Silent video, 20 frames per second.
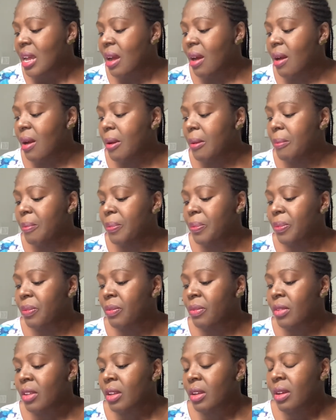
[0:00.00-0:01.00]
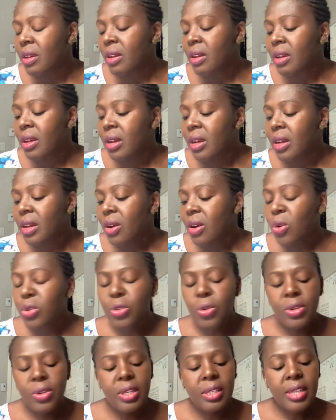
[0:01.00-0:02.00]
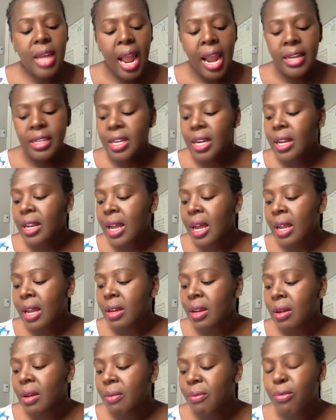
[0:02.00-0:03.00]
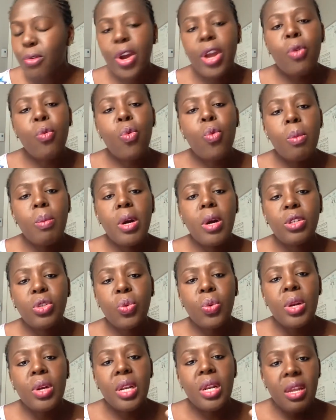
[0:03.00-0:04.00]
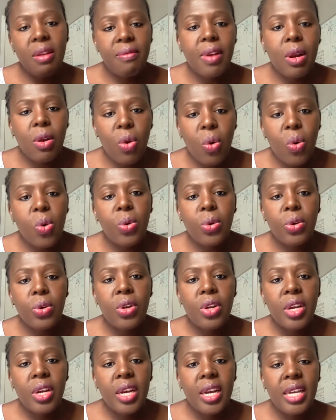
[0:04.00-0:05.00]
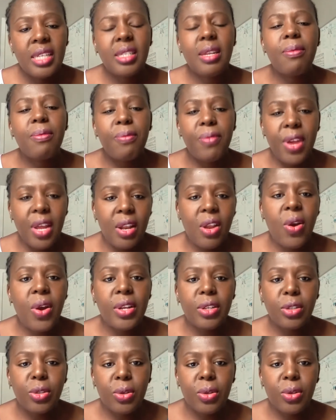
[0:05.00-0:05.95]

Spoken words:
um Also, this idea that for a woman to live alone is a failure in